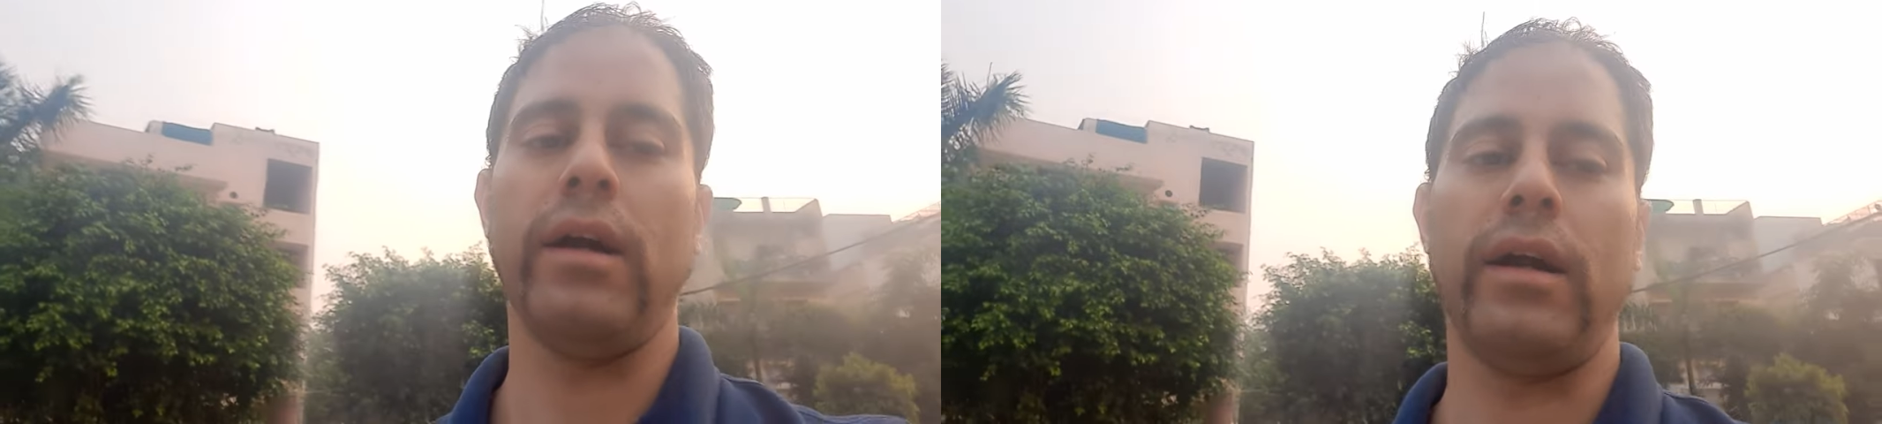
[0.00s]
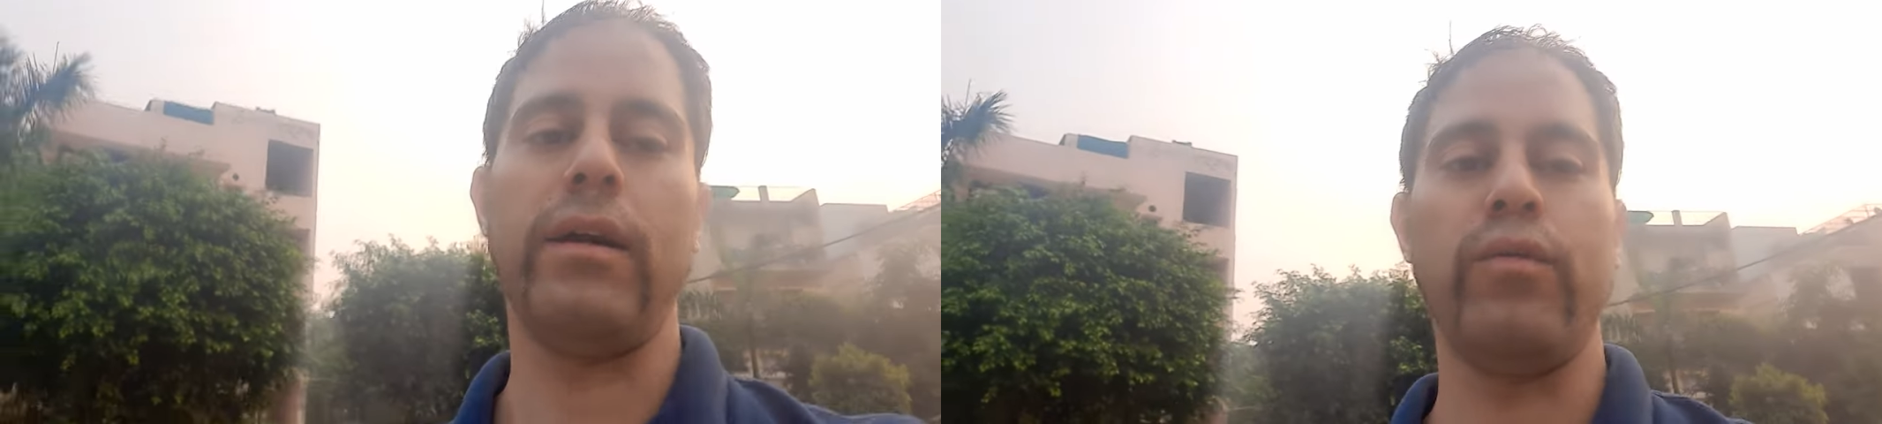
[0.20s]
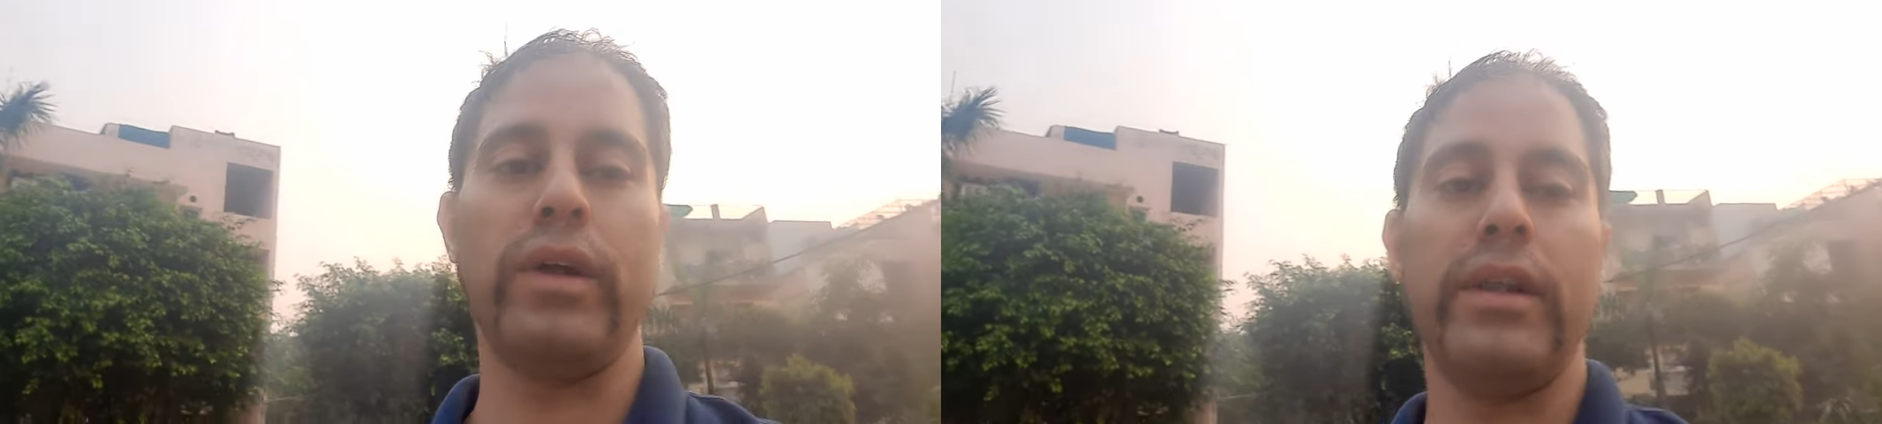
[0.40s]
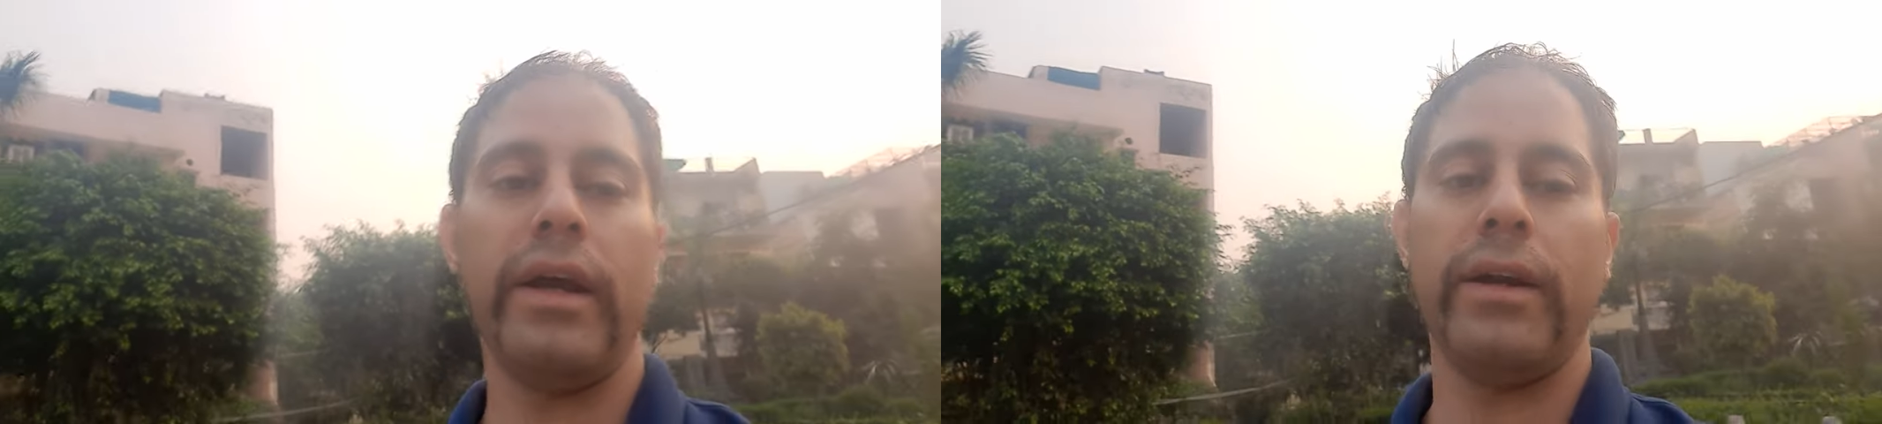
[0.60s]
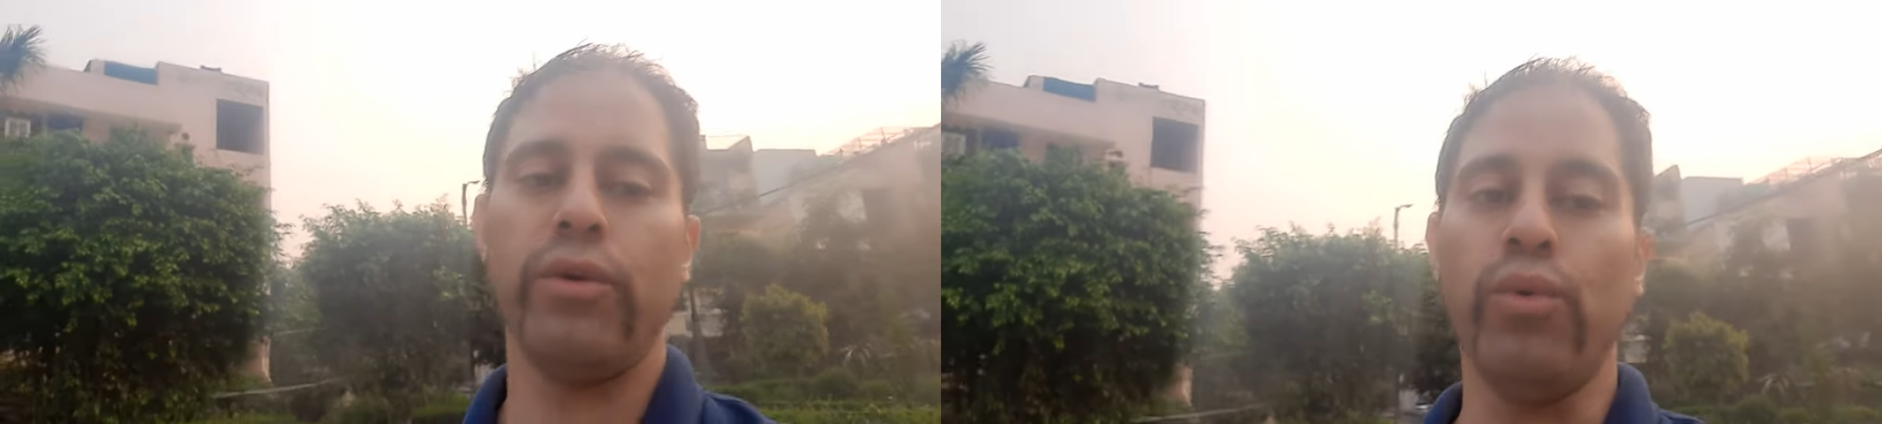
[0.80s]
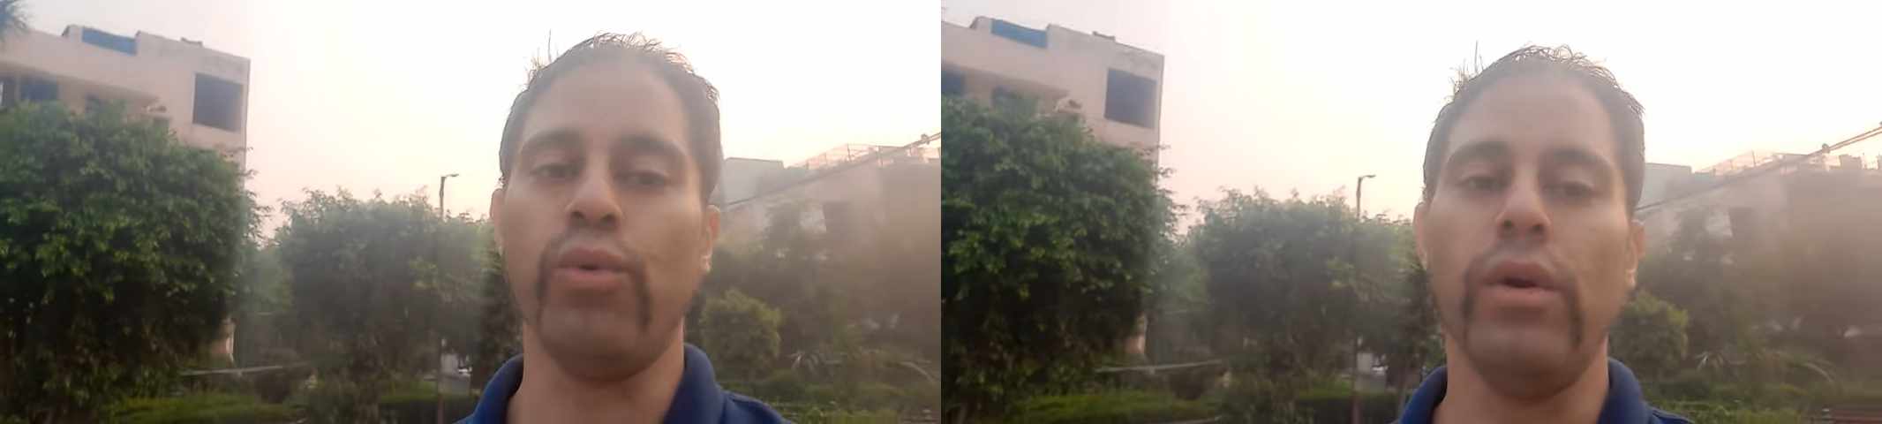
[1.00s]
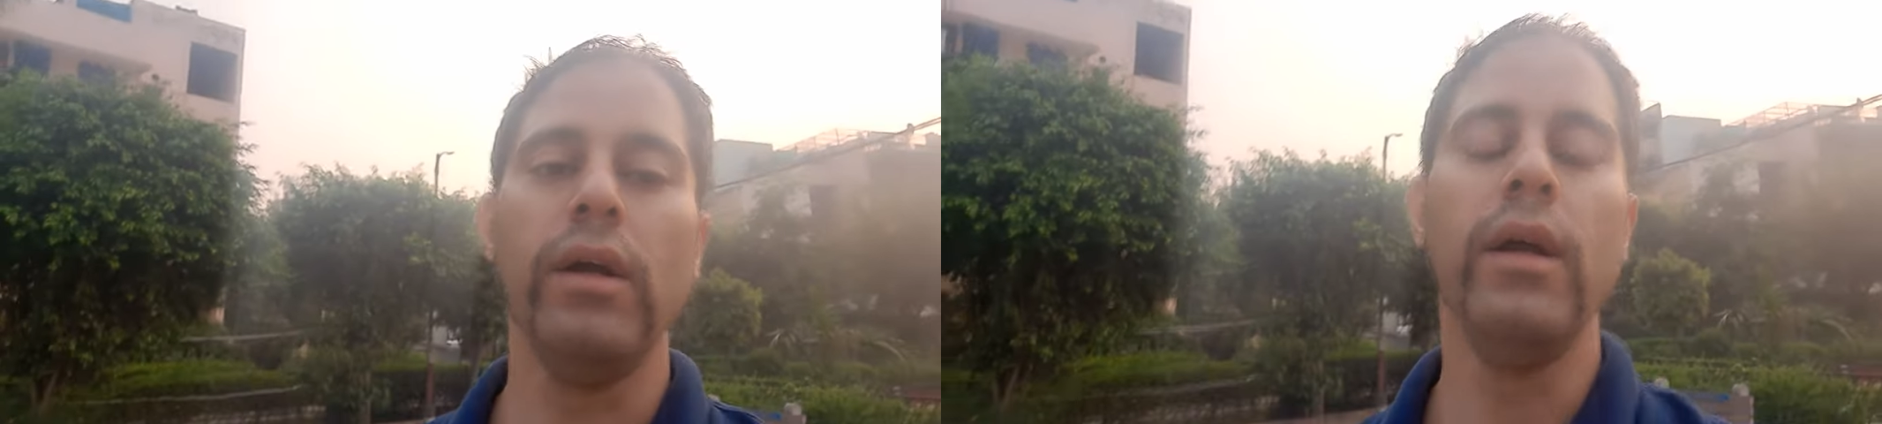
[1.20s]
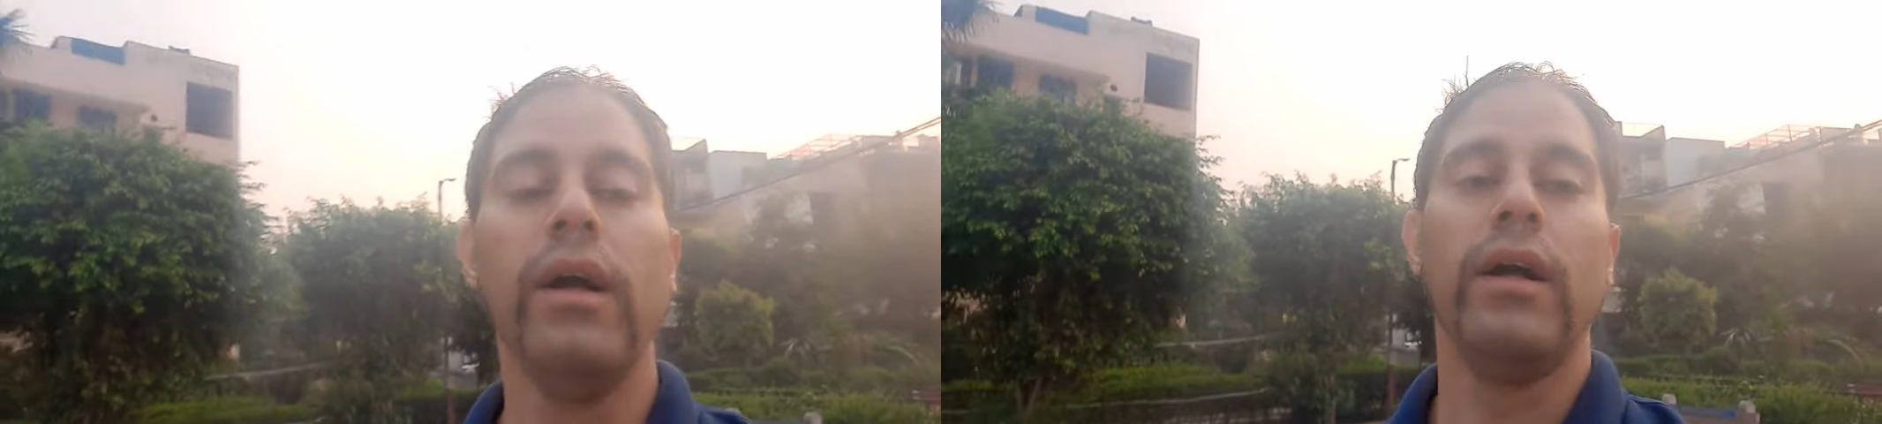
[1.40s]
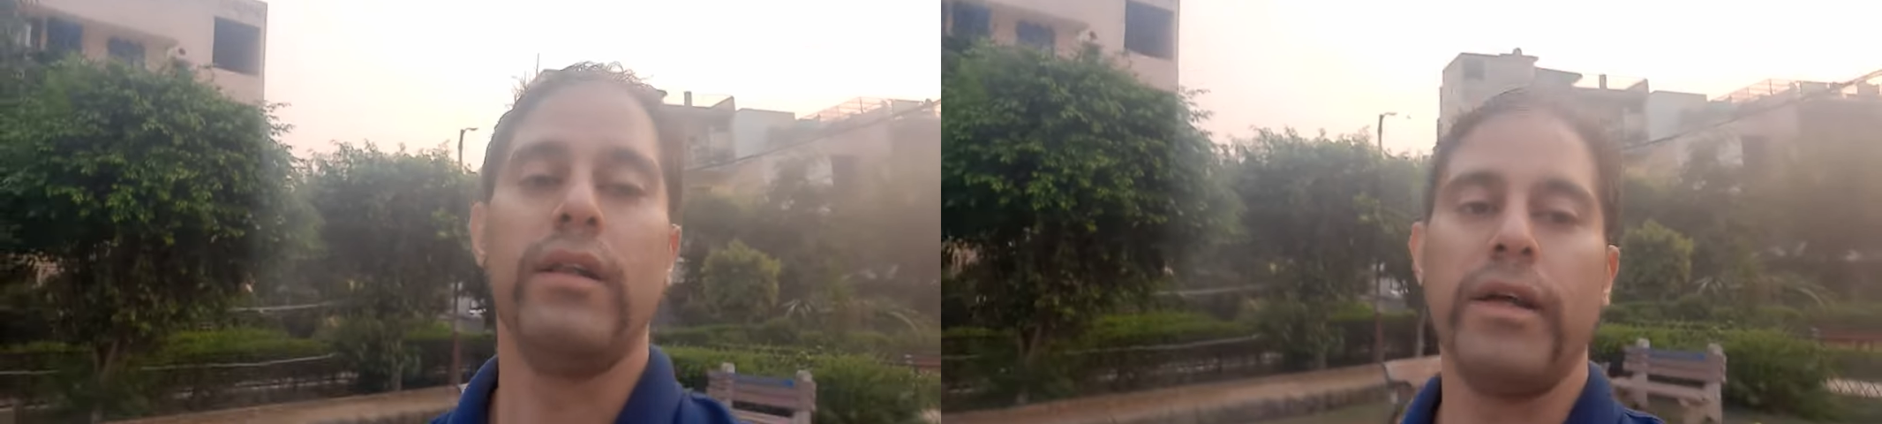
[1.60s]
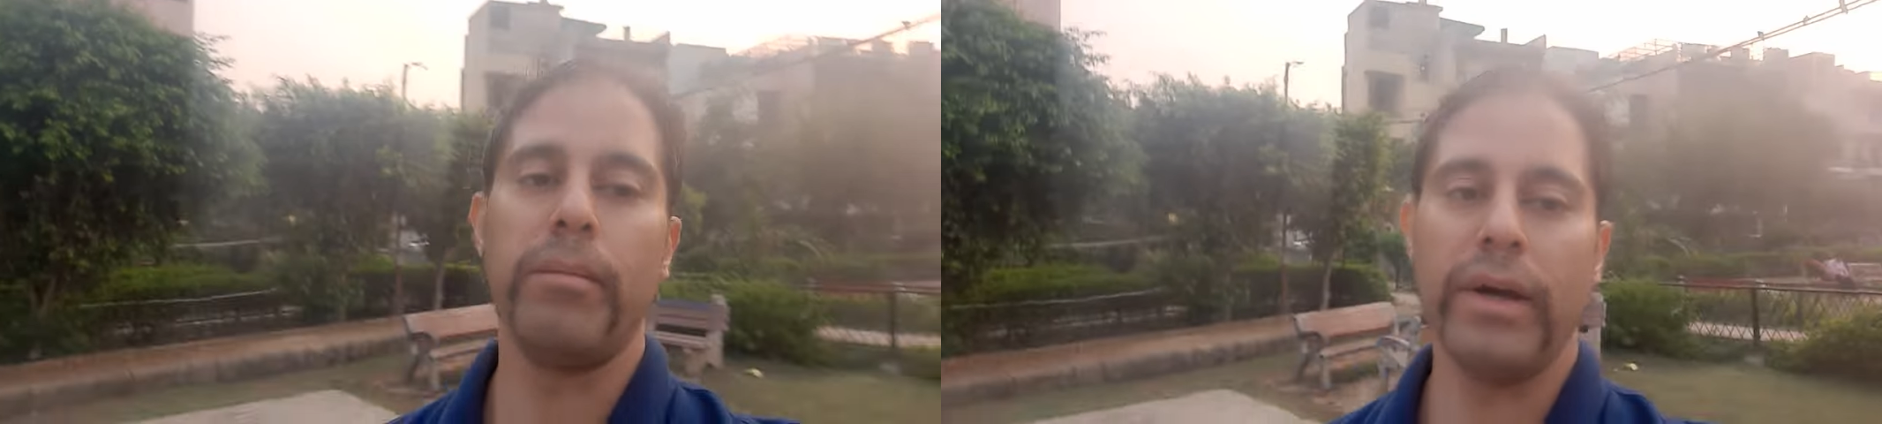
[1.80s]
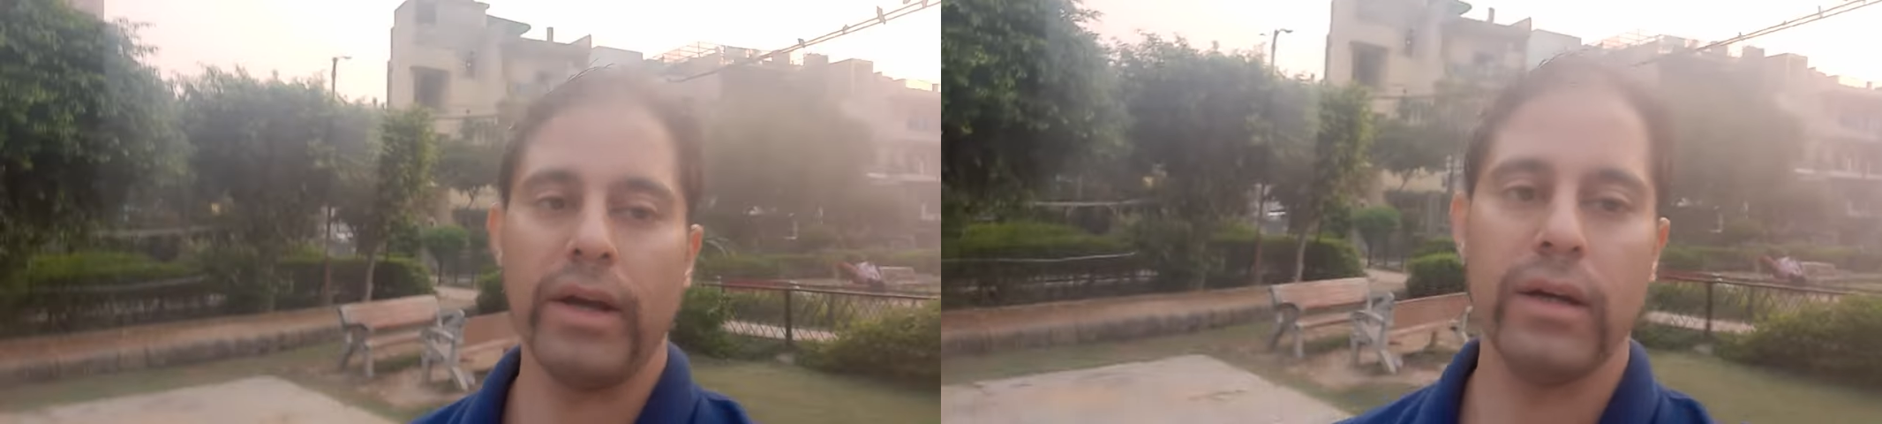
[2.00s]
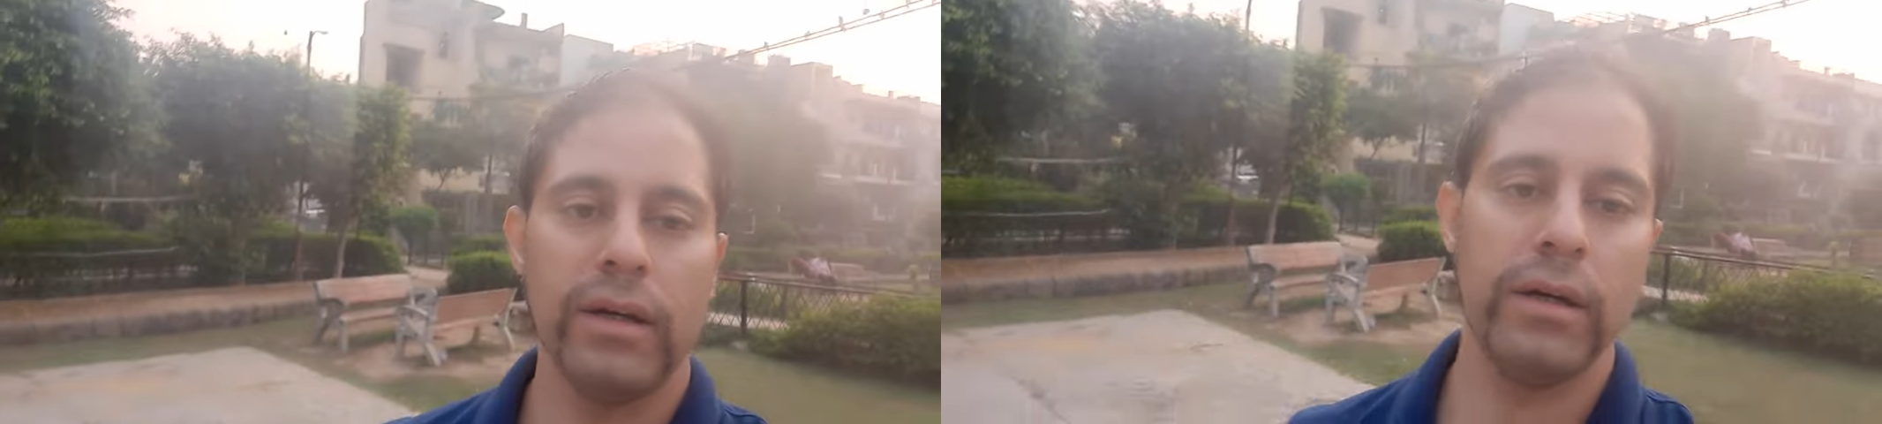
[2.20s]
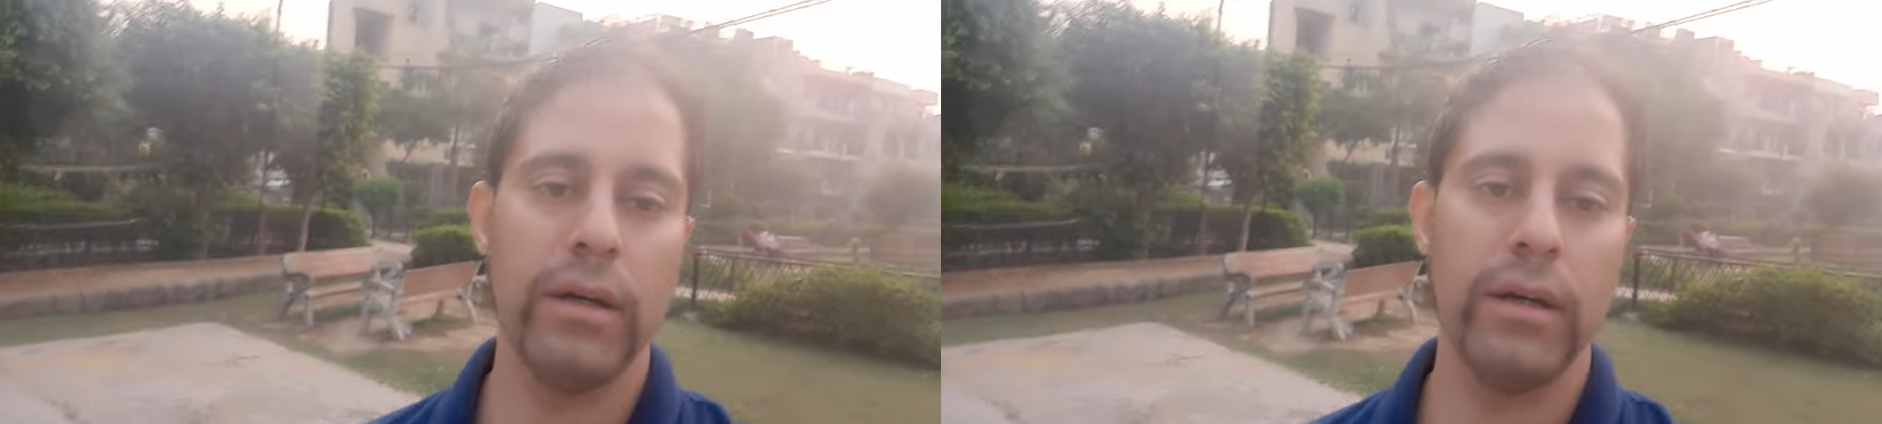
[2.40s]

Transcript: and when they do, they make